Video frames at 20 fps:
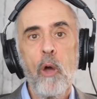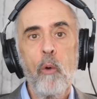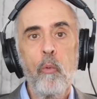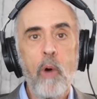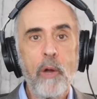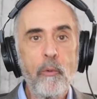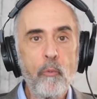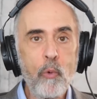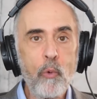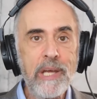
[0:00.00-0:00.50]

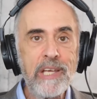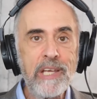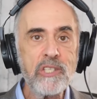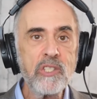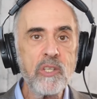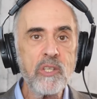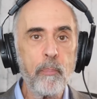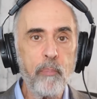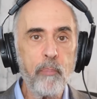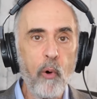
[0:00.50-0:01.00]
When we
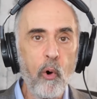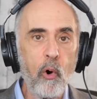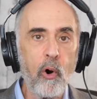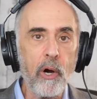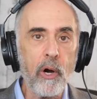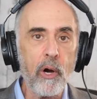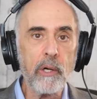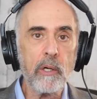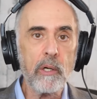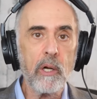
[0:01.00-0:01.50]

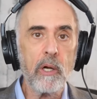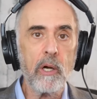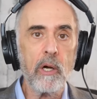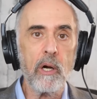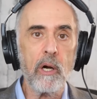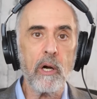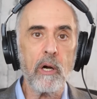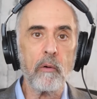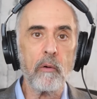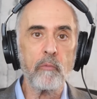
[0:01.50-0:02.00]
support
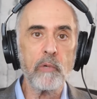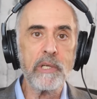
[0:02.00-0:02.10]
a